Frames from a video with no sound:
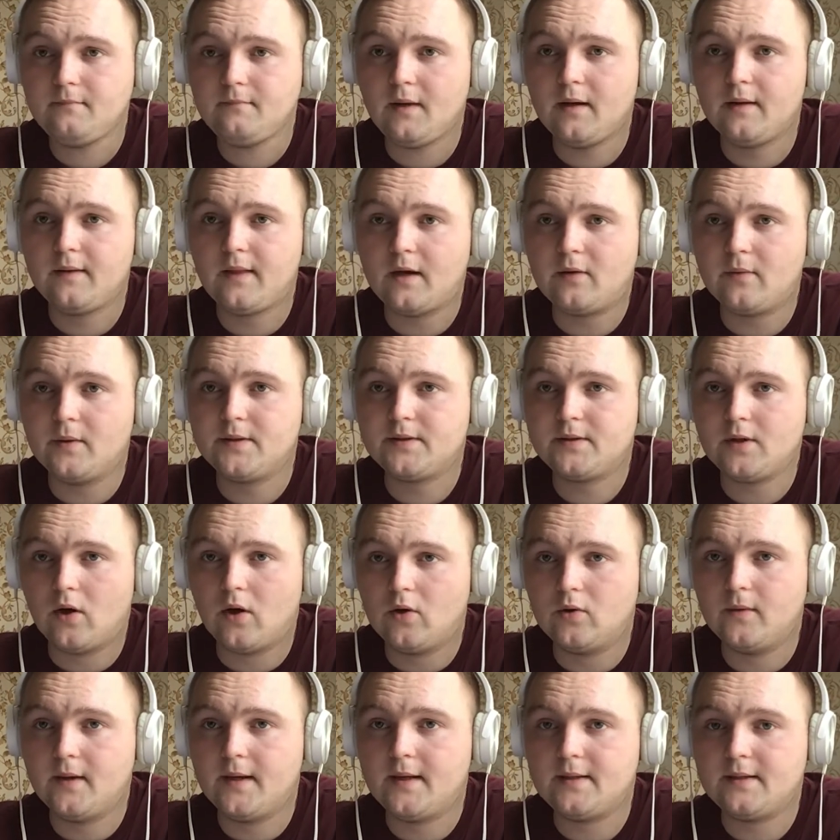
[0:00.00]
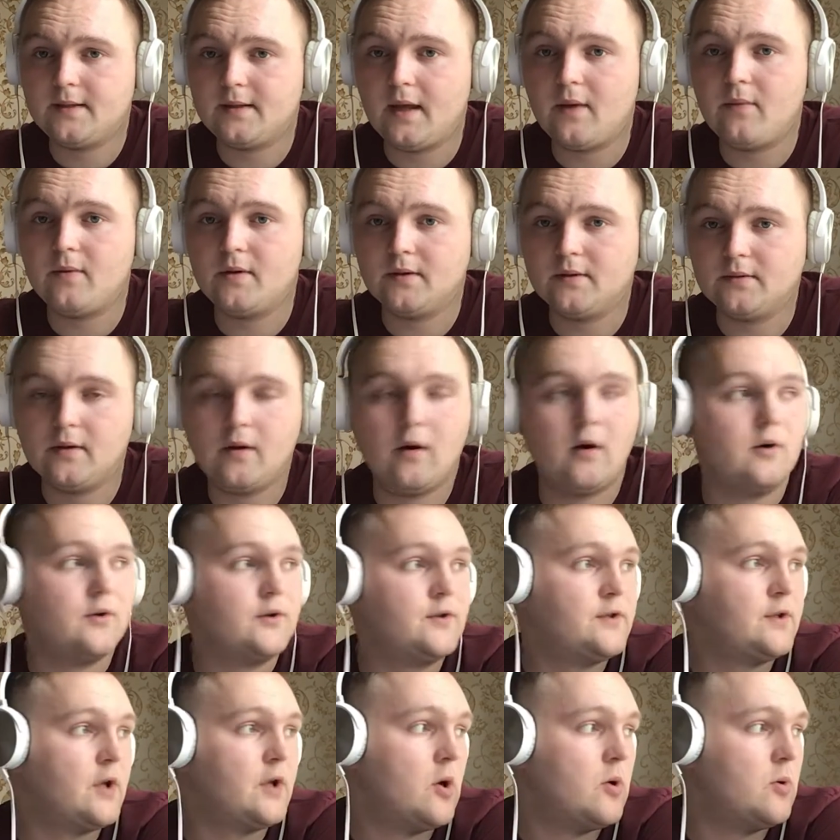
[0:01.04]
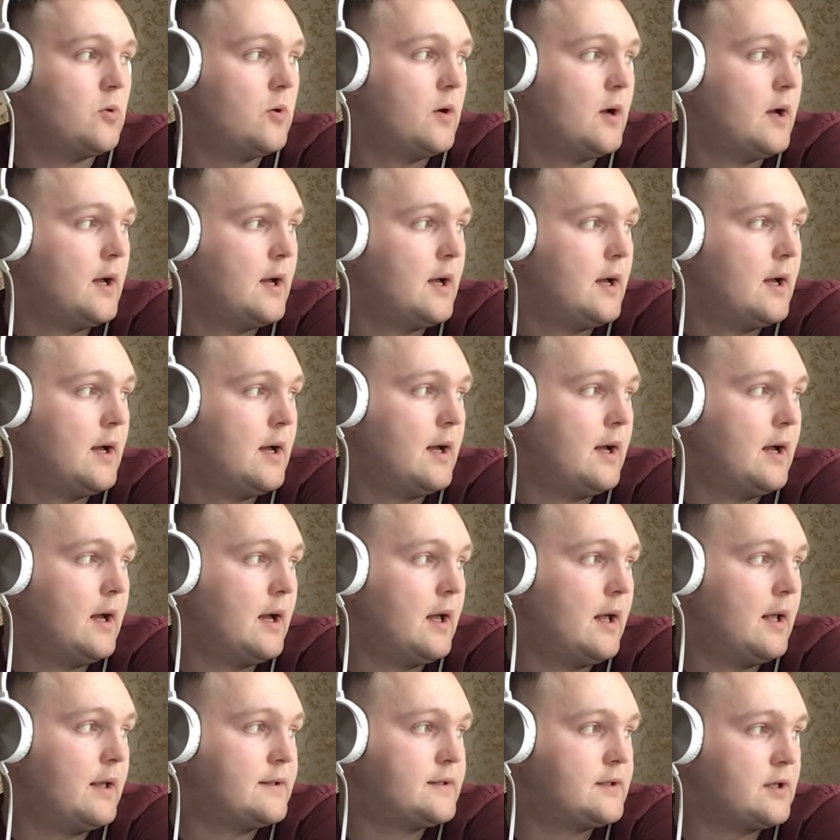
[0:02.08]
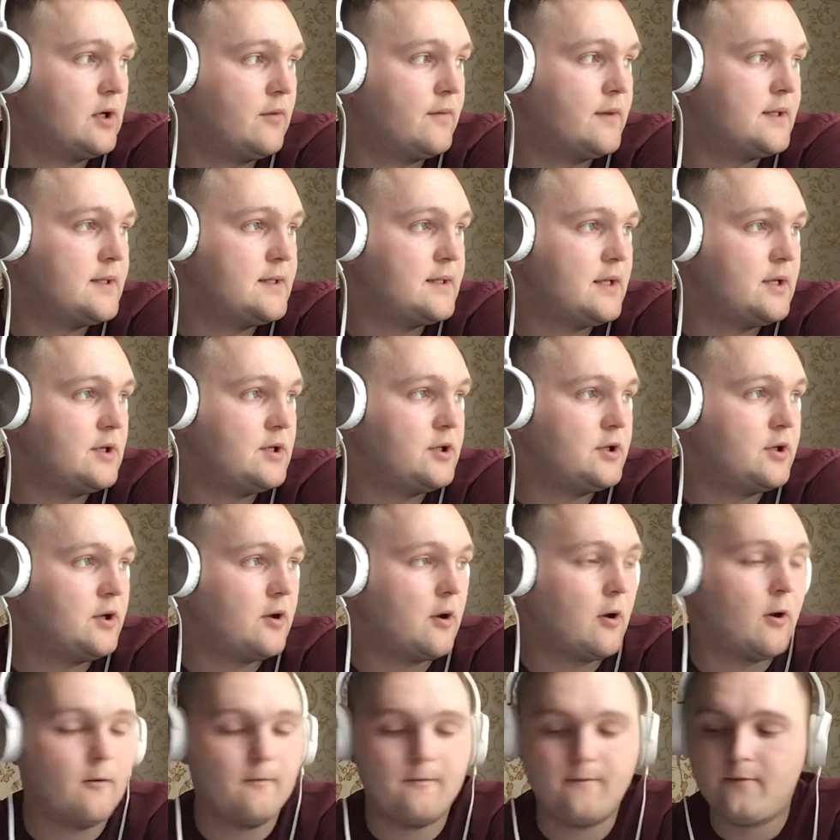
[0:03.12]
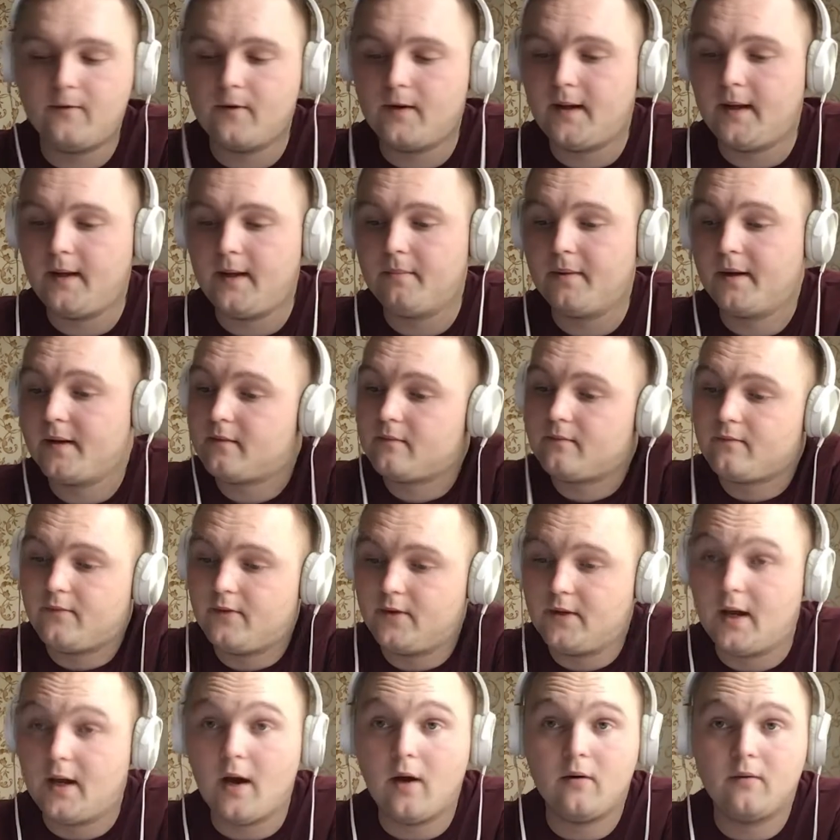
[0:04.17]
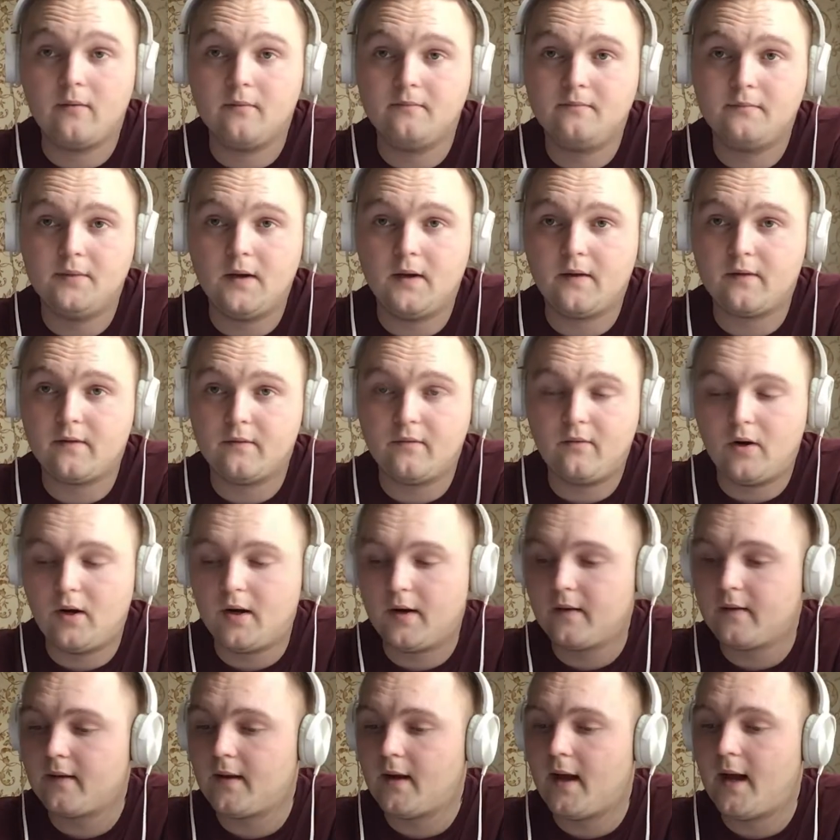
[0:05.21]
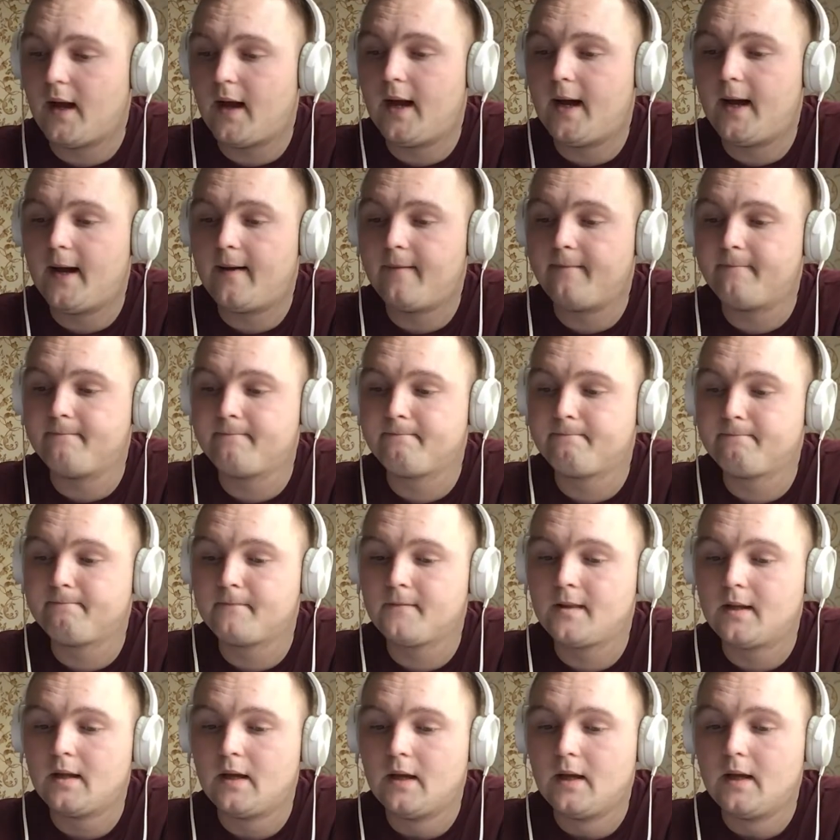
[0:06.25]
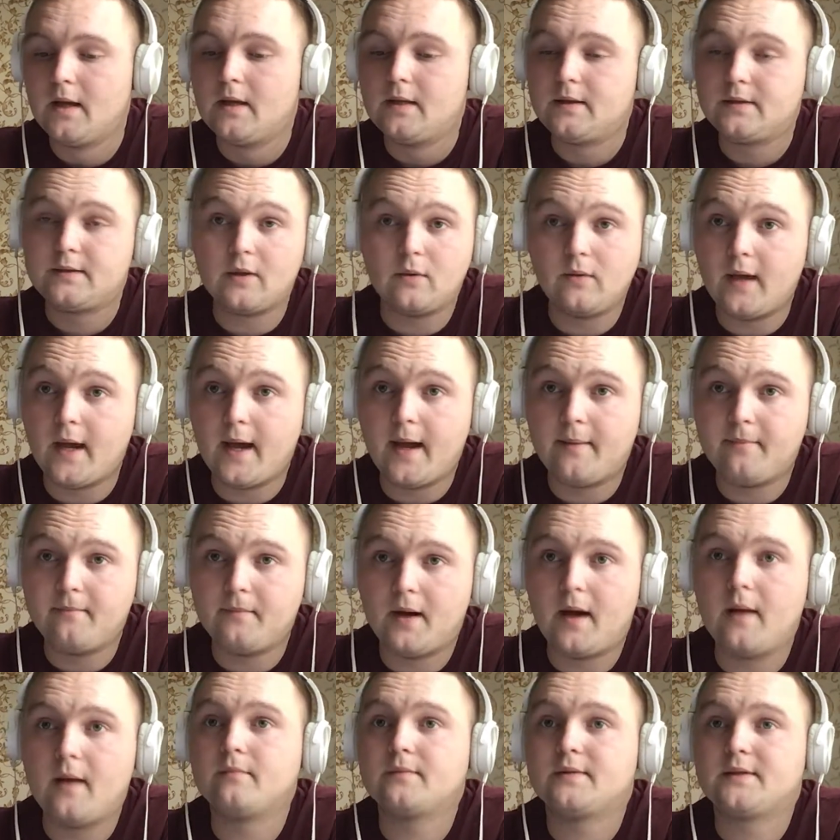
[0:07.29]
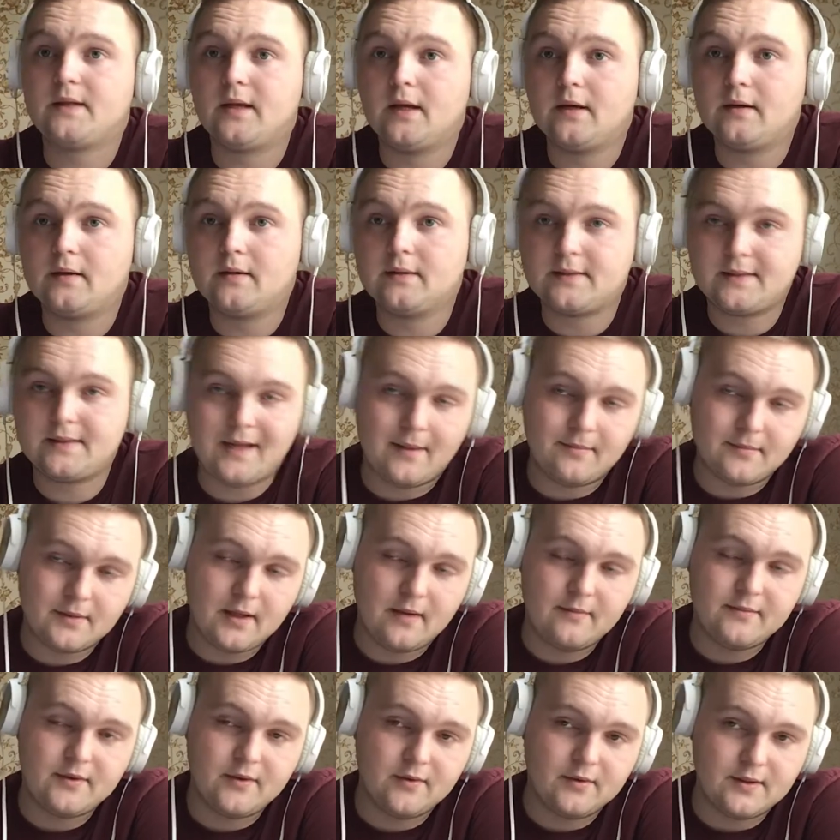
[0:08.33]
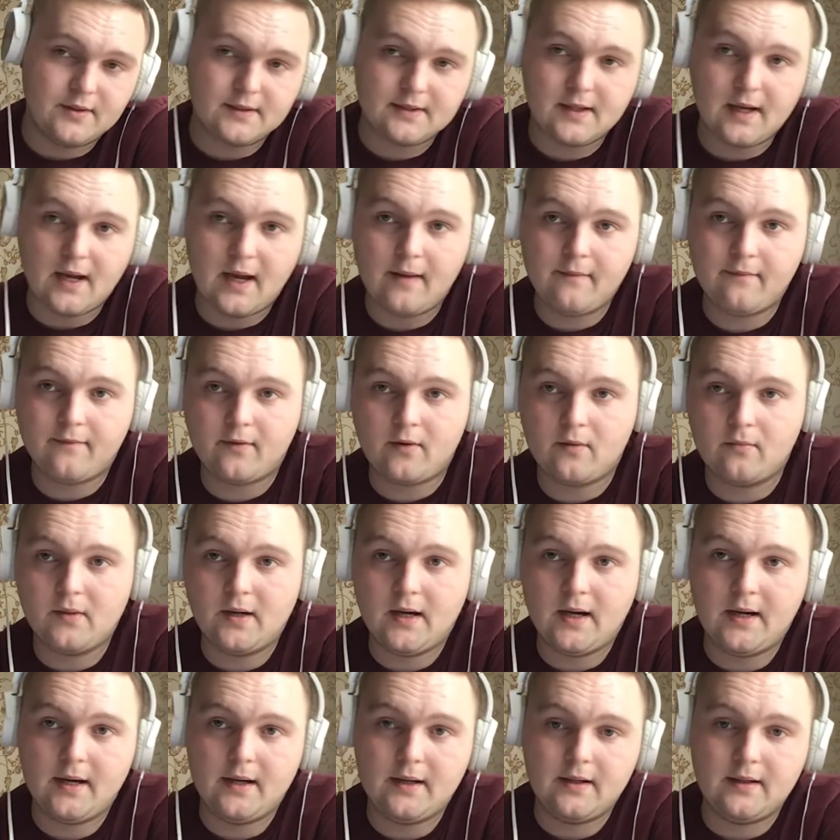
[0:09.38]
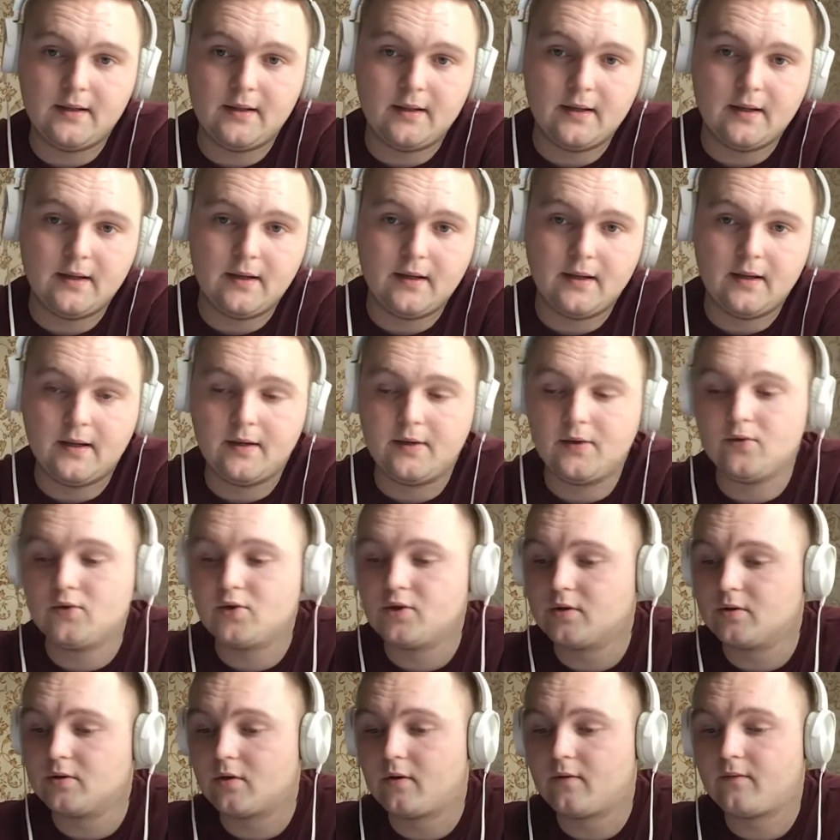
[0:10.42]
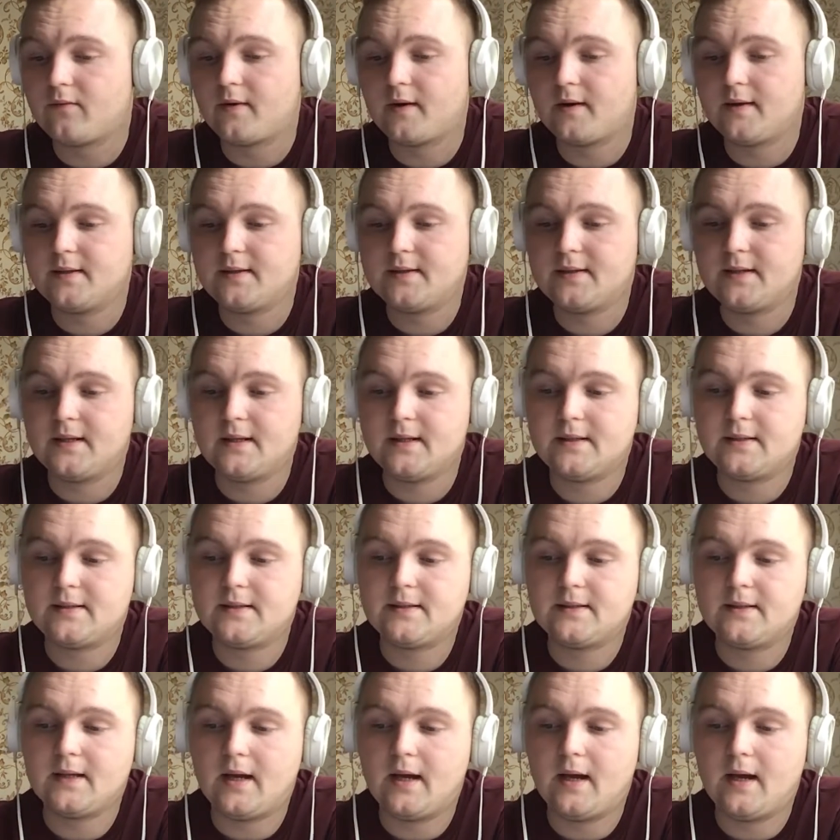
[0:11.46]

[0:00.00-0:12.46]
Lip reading: they will also solve this issue, hopefully, but for now it doesn't work. So yeah, I'm still sometimes using Skype for my usual conferences,